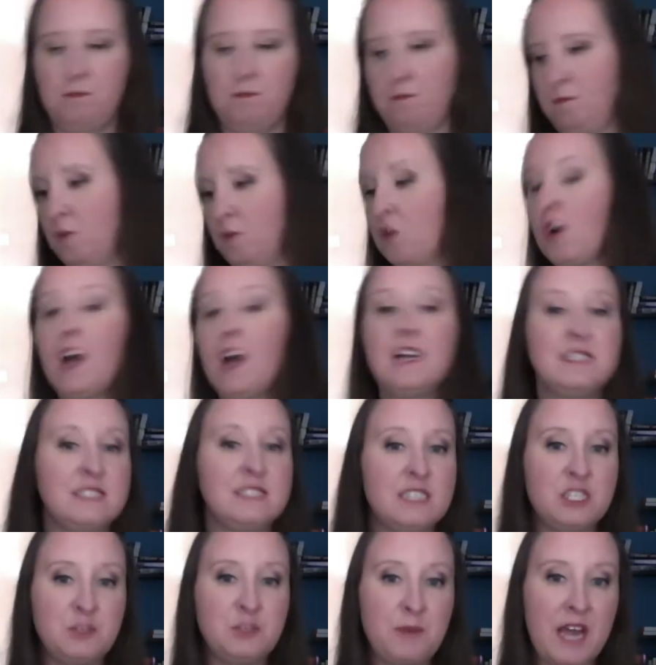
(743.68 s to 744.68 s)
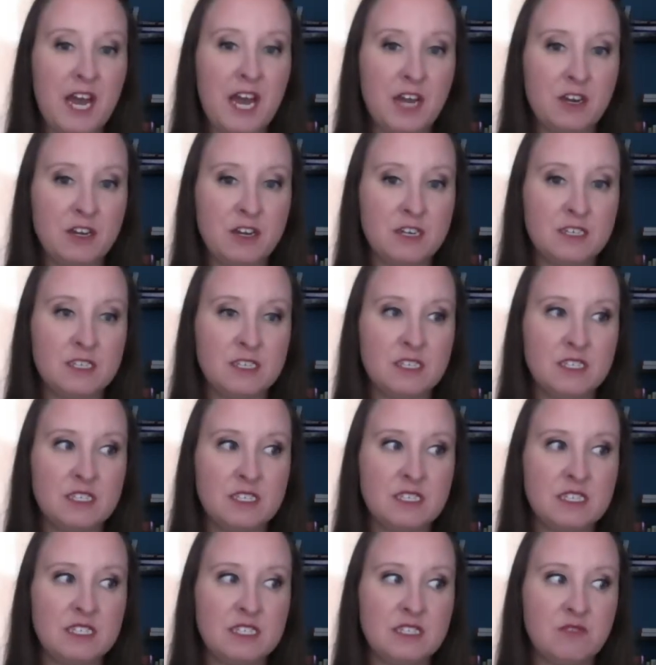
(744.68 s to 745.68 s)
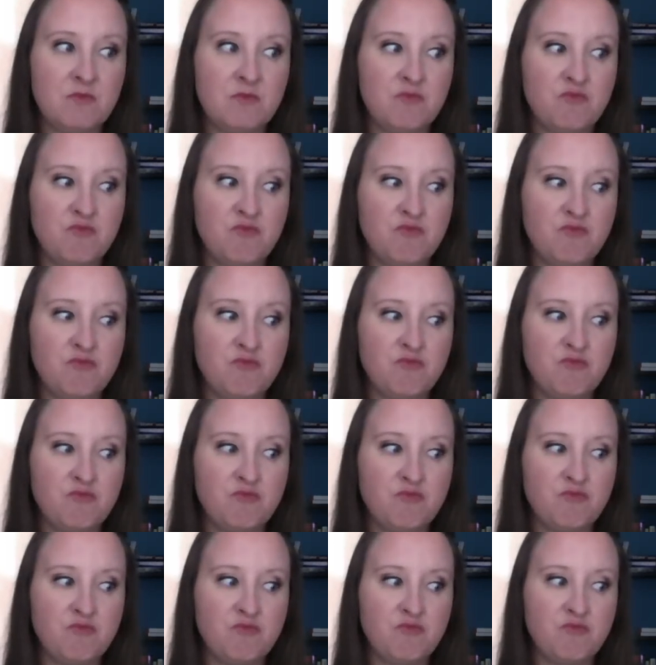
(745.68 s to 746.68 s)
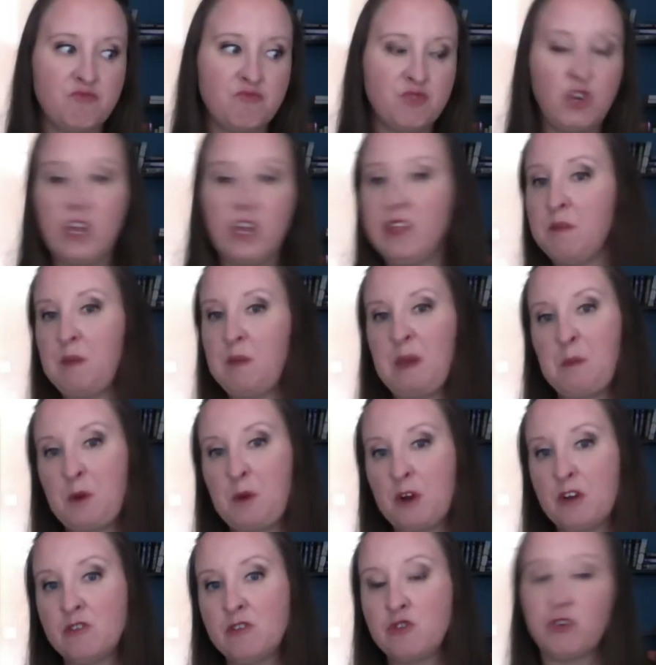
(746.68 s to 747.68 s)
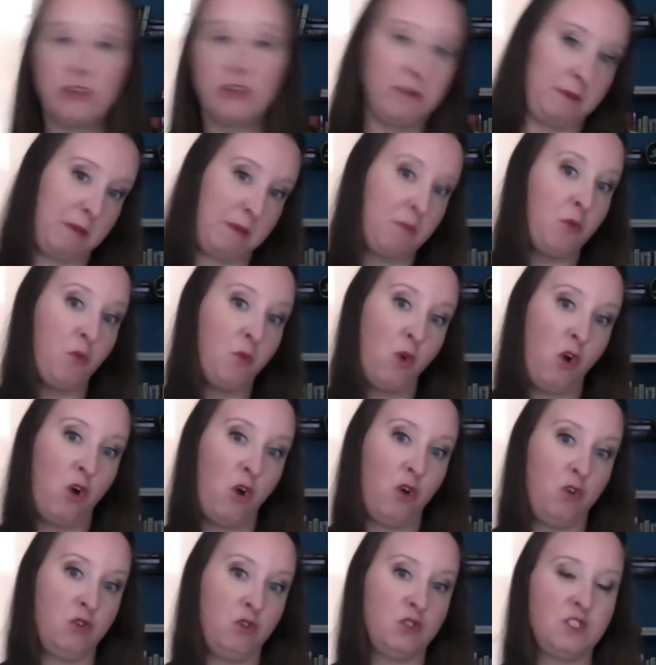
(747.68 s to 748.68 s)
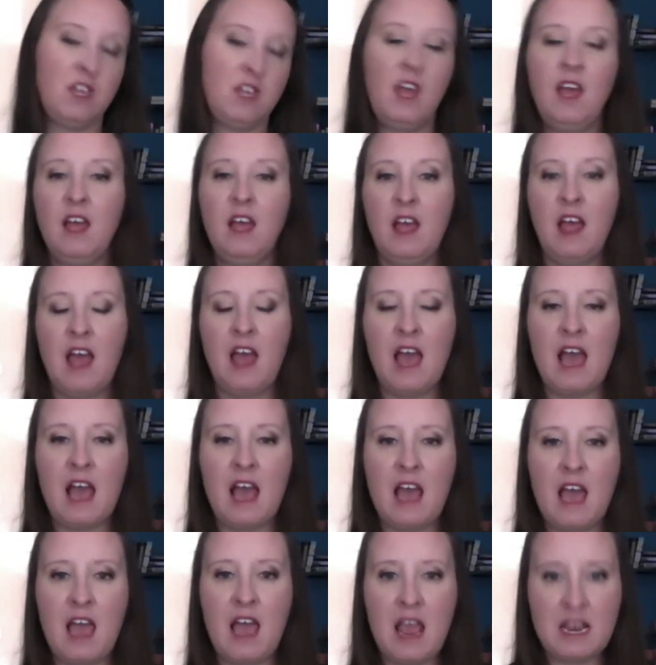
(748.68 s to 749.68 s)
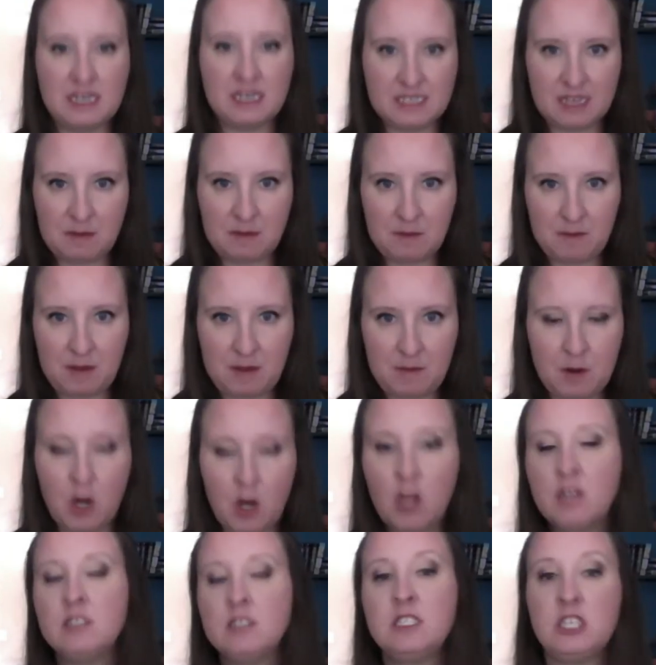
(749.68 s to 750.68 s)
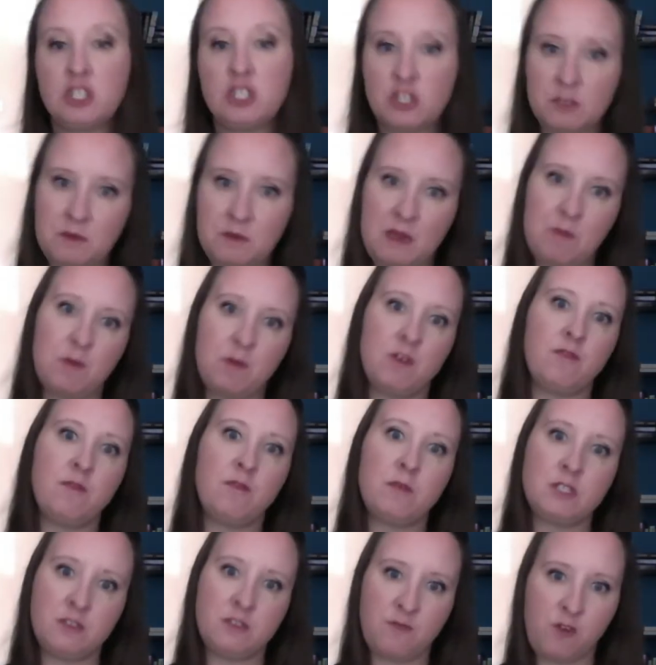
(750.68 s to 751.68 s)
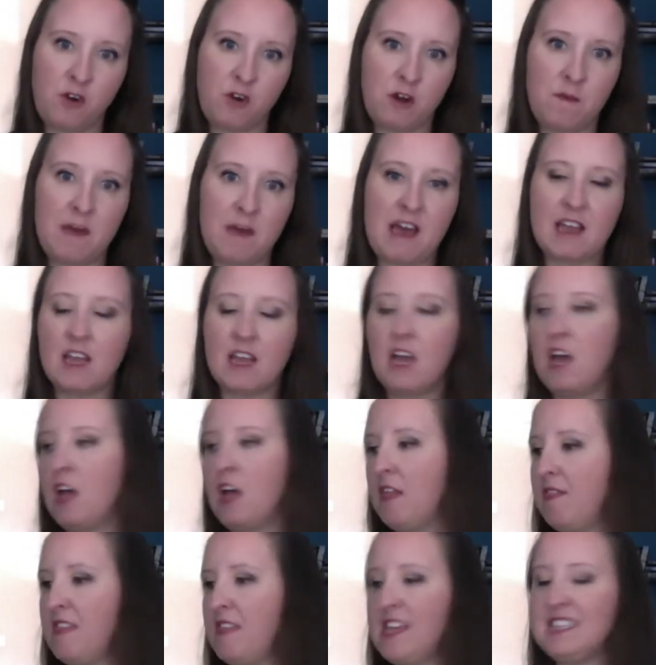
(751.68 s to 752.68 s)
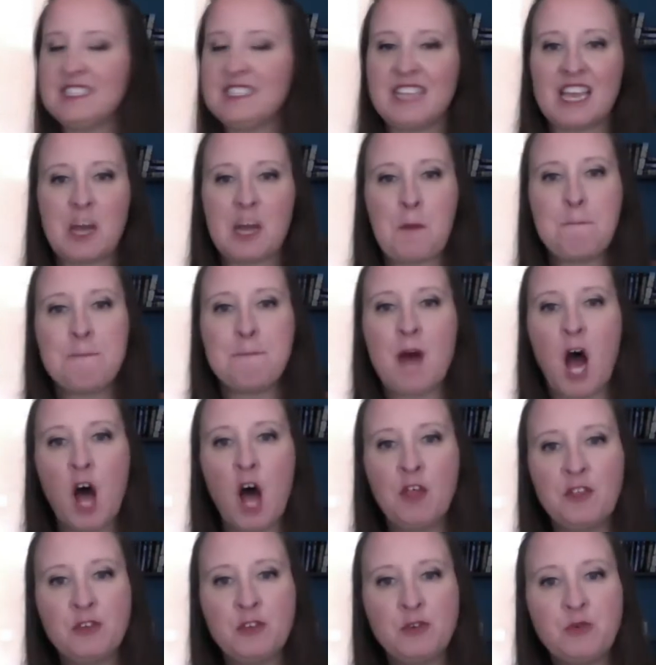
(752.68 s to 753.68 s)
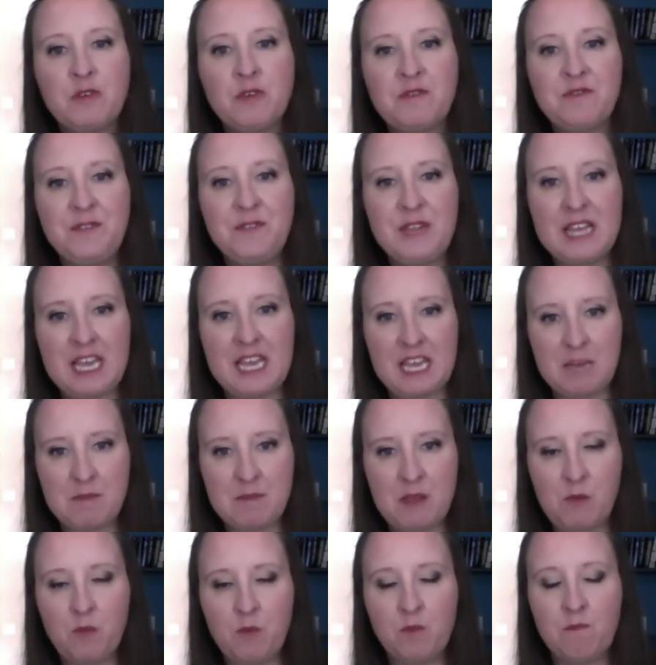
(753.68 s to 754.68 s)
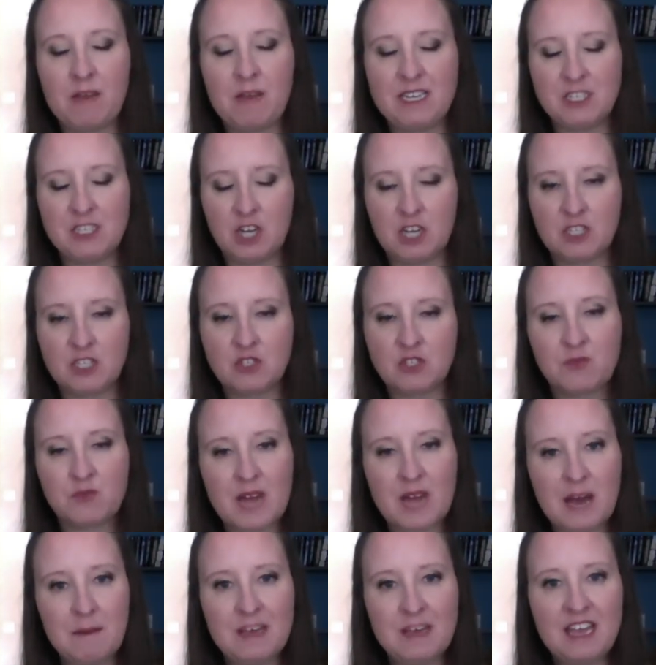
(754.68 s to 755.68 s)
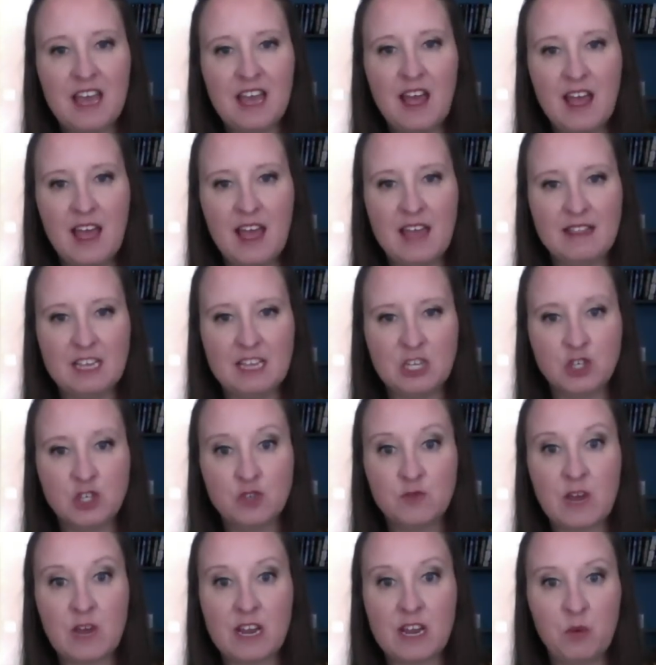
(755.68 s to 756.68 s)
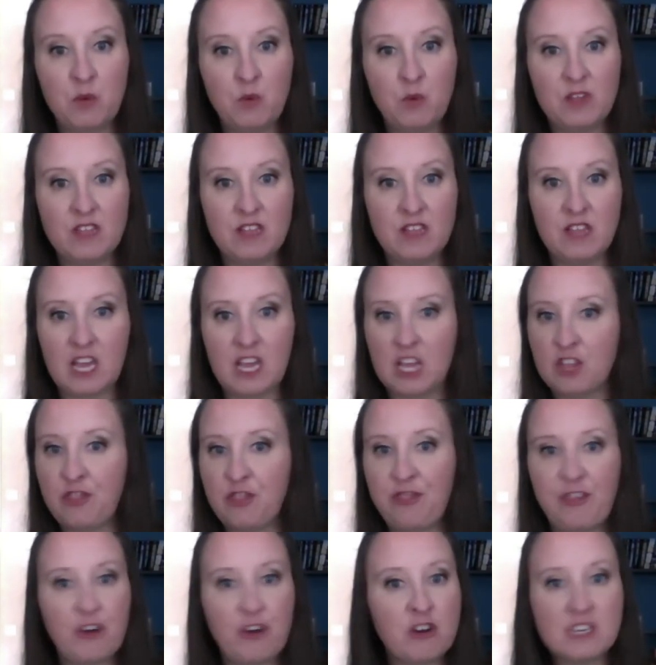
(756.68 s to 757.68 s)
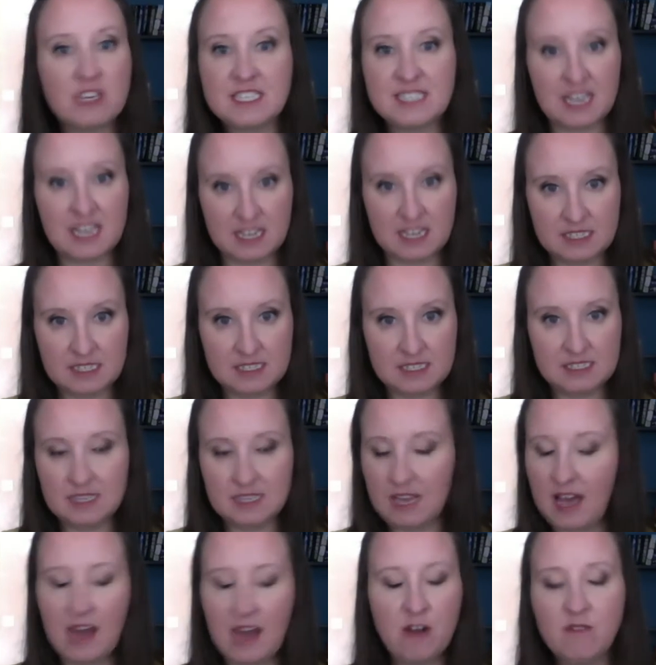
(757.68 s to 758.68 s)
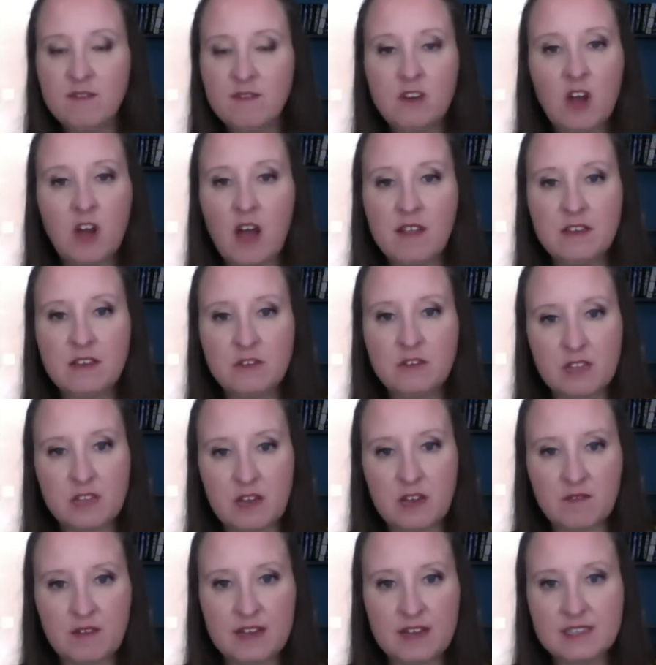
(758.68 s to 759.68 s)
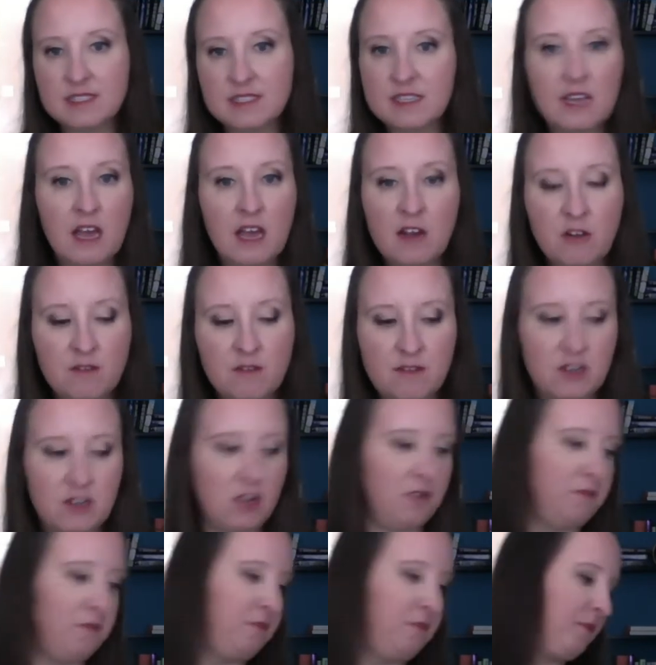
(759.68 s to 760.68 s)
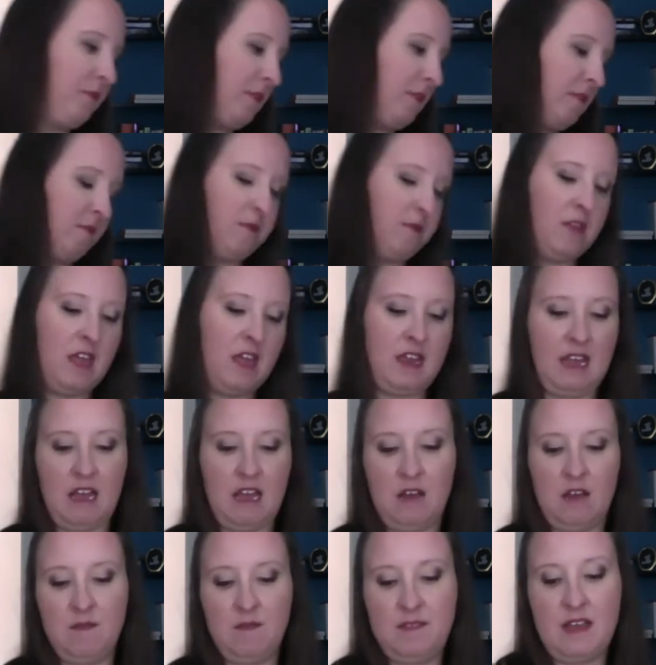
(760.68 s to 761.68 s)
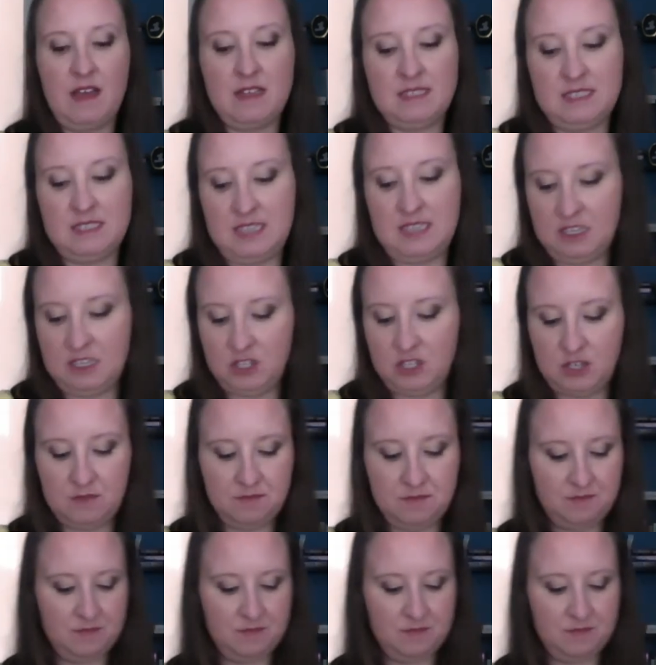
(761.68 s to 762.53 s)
cross-stitch patterns, toilet paper rolls, any type of paper, tissue paper from a Sephora bag. It's like a moth to a flame. My dogs grab it and they shred it within like 30 seconds. I don't even know how they do it that fast. I don't even know. Anyhow, that's a tangent.